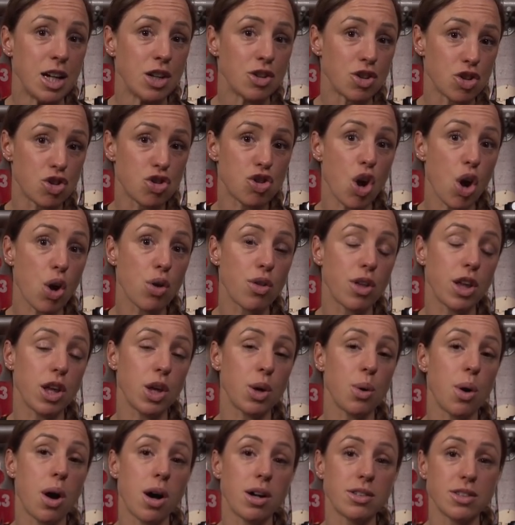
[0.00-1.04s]
to show that
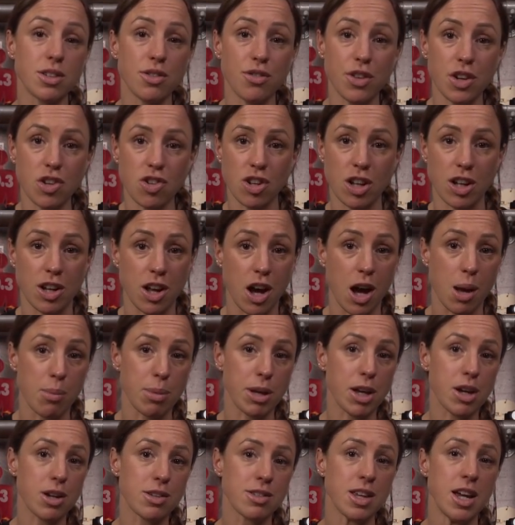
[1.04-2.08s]
you are deficient in iron
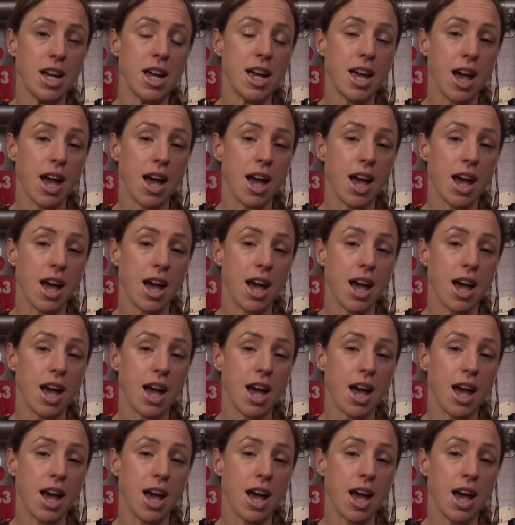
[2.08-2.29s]
because